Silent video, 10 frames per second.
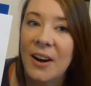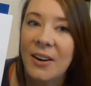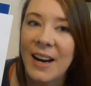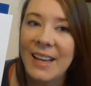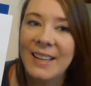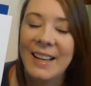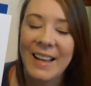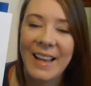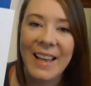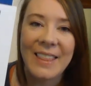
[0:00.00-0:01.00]
All right.
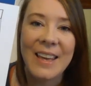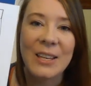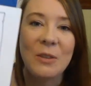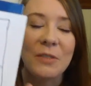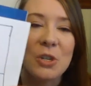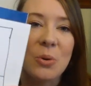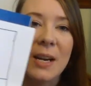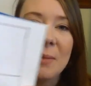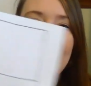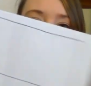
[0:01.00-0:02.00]
Thank you for
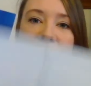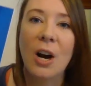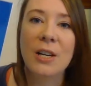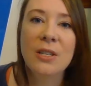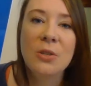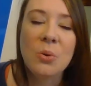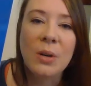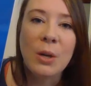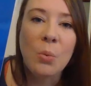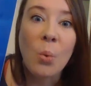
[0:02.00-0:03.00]
joining me for our
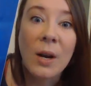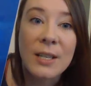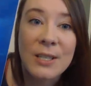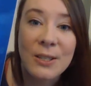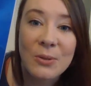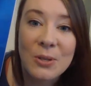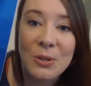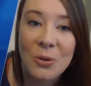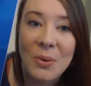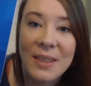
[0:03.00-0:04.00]
story, What Do You
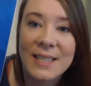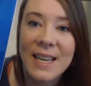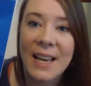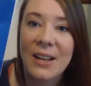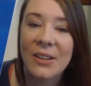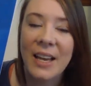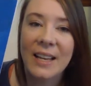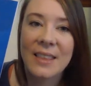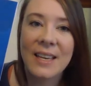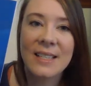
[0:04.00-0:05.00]
Do with a Tail
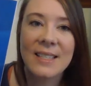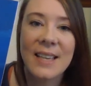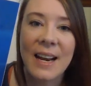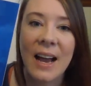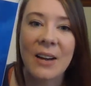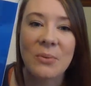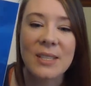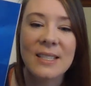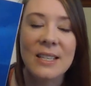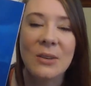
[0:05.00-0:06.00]
Like This? And I will
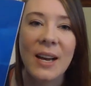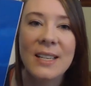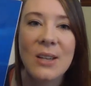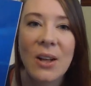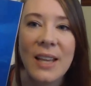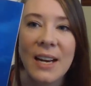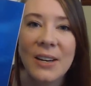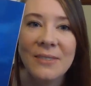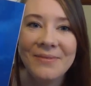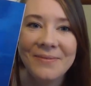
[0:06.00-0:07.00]
see you guys all
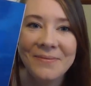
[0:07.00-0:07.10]
later.